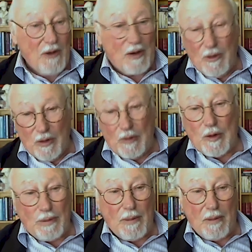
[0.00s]
We
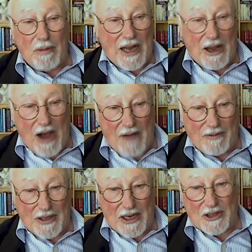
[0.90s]
probably know half
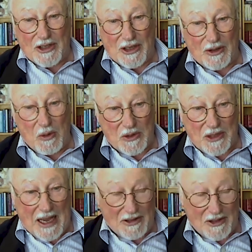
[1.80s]
a dozen that cause
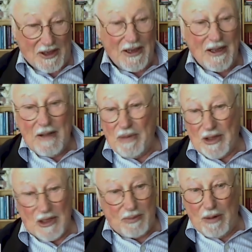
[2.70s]
cancer,
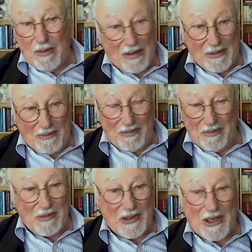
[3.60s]
but there's probably
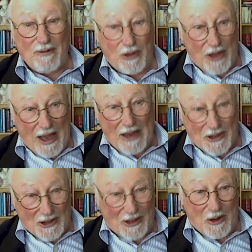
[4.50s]
several
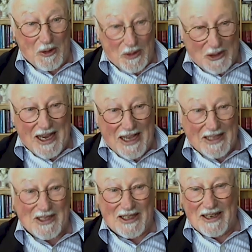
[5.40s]
thousand that cause
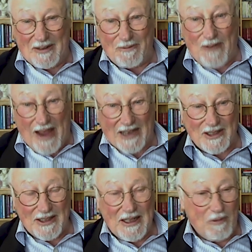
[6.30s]
cancer. In
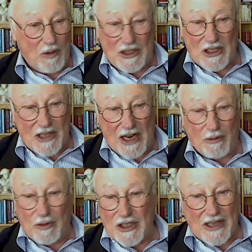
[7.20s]
fact, we just
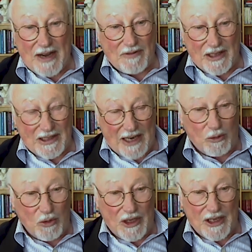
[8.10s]
haven't done
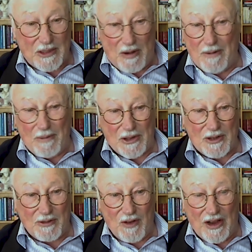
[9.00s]
all the experiments
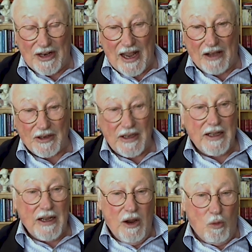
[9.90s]
to find out.
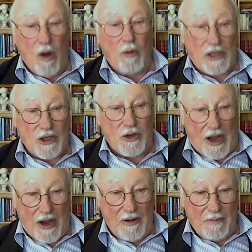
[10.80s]
What we do
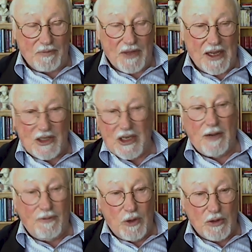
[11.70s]
know is that
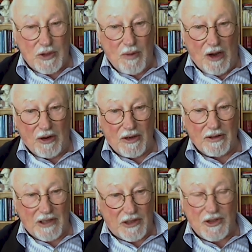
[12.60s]
if you smoke
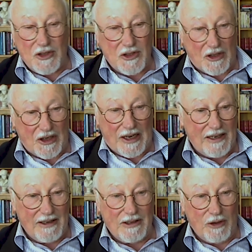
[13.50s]

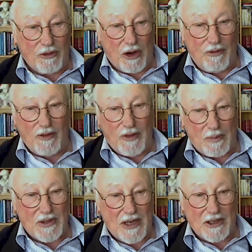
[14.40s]
consistently, you've got a
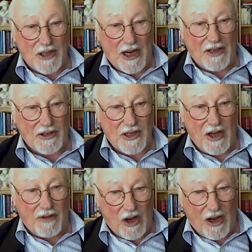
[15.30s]
50% chance
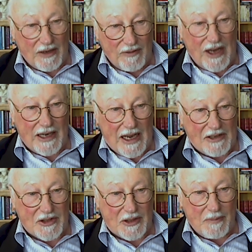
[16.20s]
of dying of lung
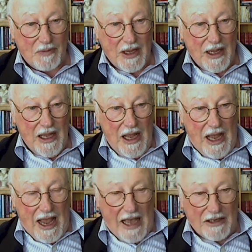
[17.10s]
cancer.
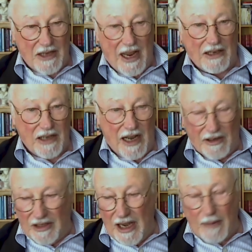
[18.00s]
And
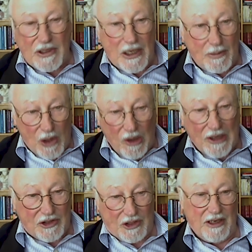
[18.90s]
the
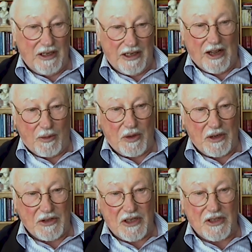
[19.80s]
epidemiology, in other
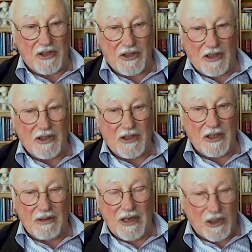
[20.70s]
words,
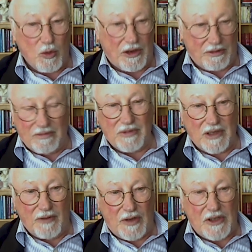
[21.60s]
is what
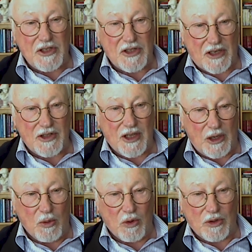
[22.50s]
convinces us that
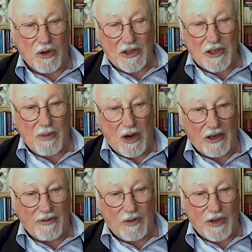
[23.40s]
you ought not to
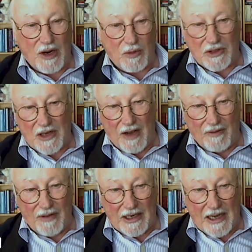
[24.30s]
smoke if you don't want to die
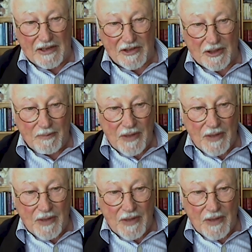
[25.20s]
of lung cancer,